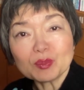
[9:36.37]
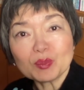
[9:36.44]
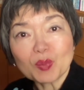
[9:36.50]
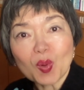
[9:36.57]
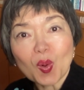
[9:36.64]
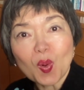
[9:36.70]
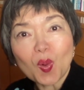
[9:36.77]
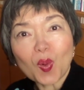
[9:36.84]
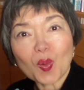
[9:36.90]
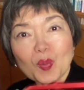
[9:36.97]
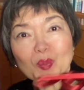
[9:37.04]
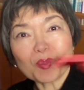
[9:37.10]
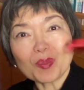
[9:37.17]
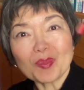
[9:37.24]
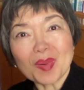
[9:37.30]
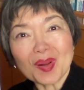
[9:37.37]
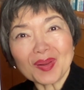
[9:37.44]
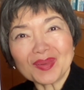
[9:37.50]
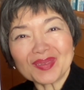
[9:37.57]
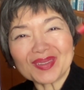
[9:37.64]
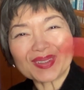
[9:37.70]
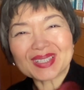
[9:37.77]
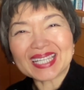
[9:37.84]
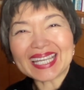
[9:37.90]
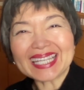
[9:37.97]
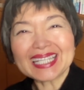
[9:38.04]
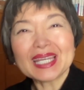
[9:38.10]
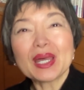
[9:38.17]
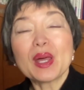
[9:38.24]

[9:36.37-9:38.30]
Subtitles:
momo. Okay?